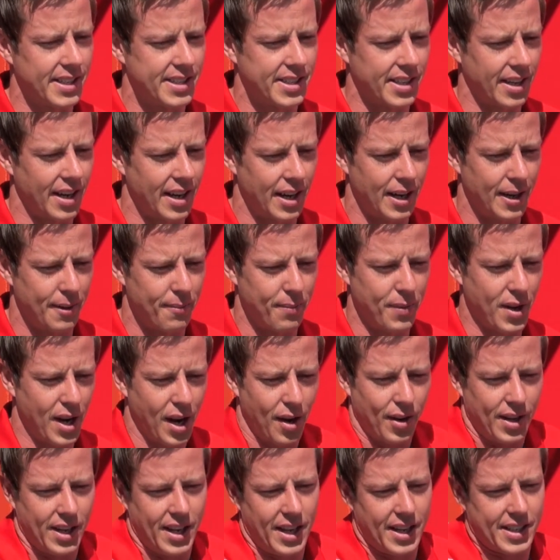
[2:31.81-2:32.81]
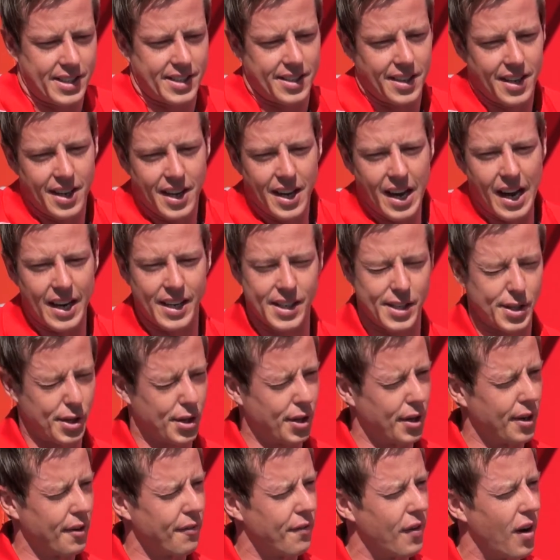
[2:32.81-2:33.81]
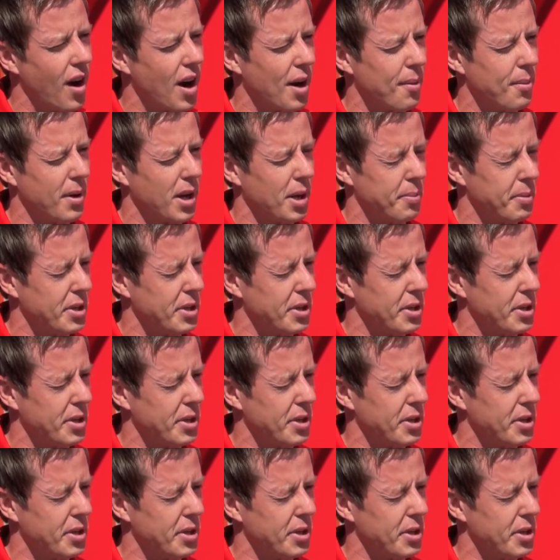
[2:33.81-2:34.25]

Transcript: It's um, you know it's it is a good environment.